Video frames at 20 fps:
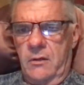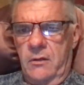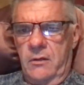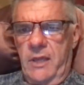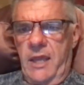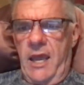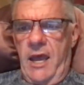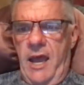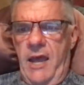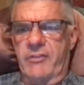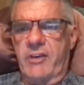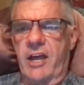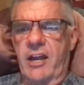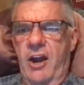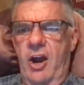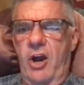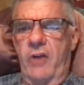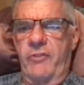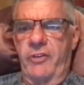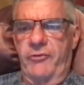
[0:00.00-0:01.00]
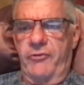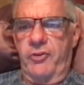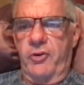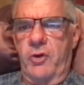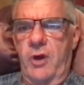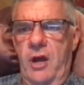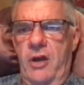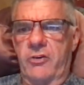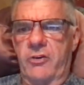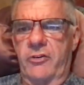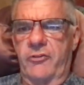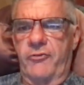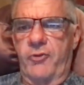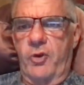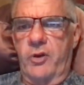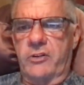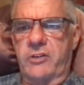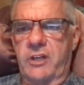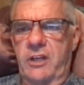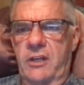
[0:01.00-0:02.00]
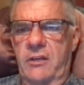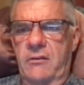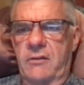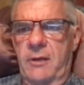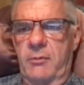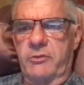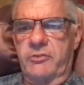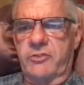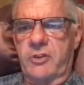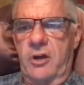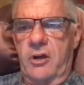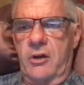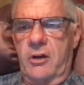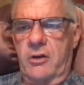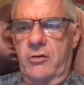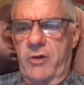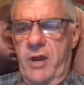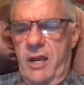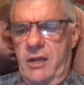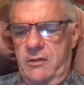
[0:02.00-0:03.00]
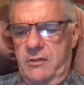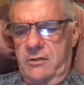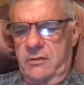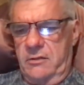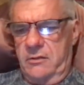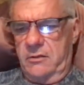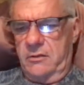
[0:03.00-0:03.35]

Yeah, I've got Harvey for 114, double star, correct.